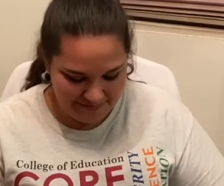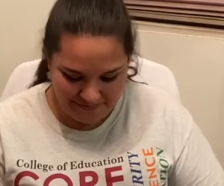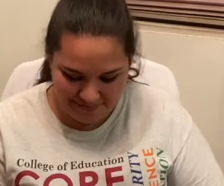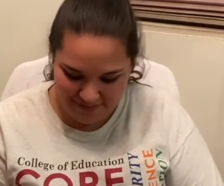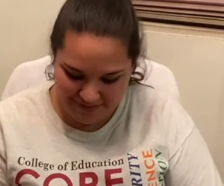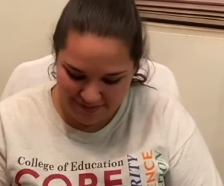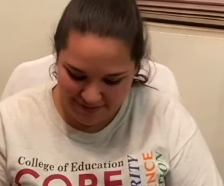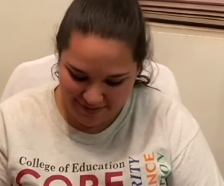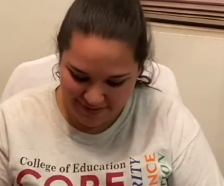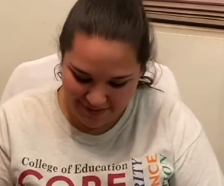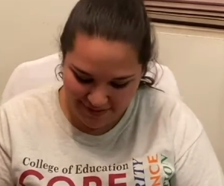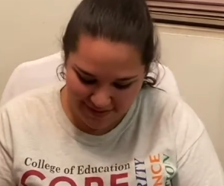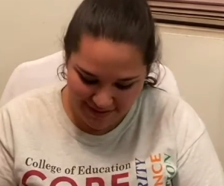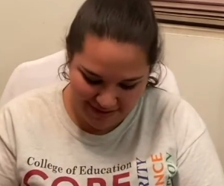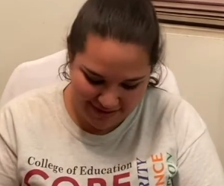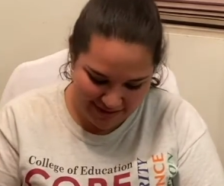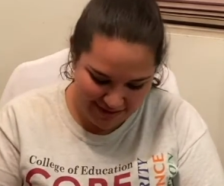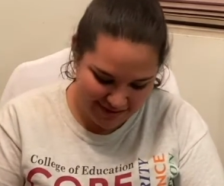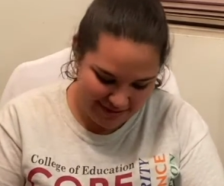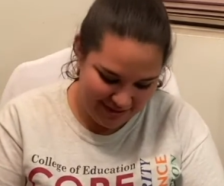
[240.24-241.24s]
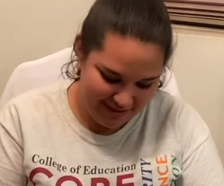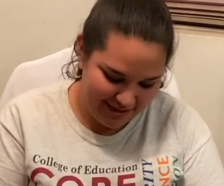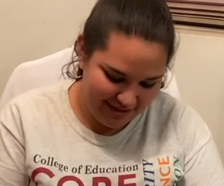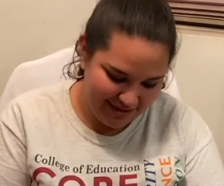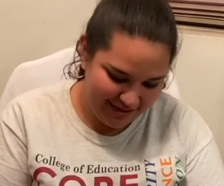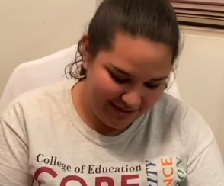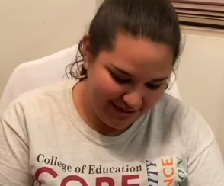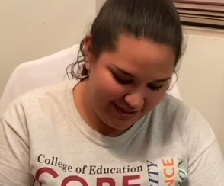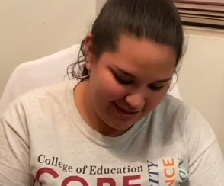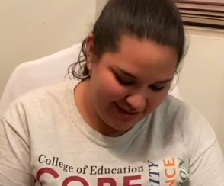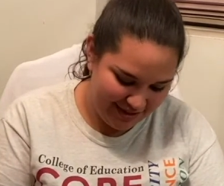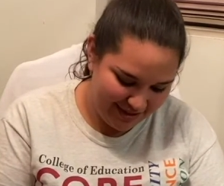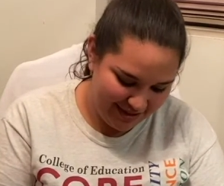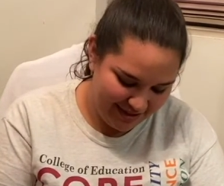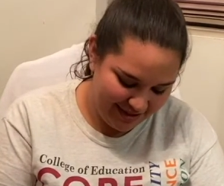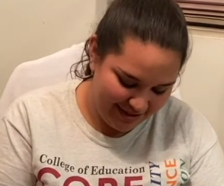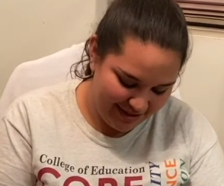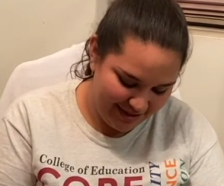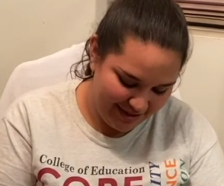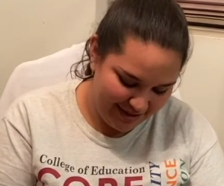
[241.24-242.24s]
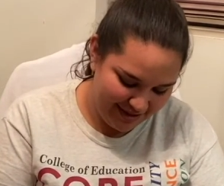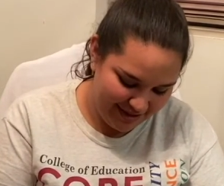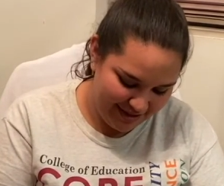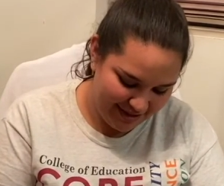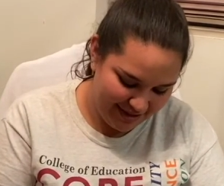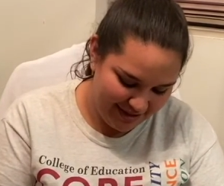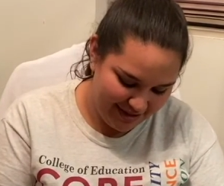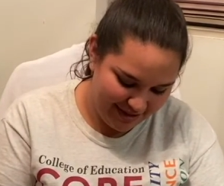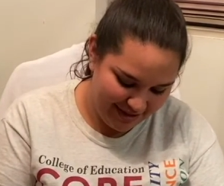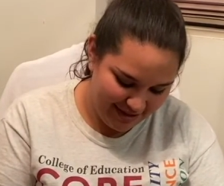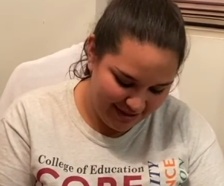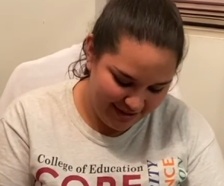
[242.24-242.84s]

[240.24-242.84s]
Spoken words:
Nobody speaks.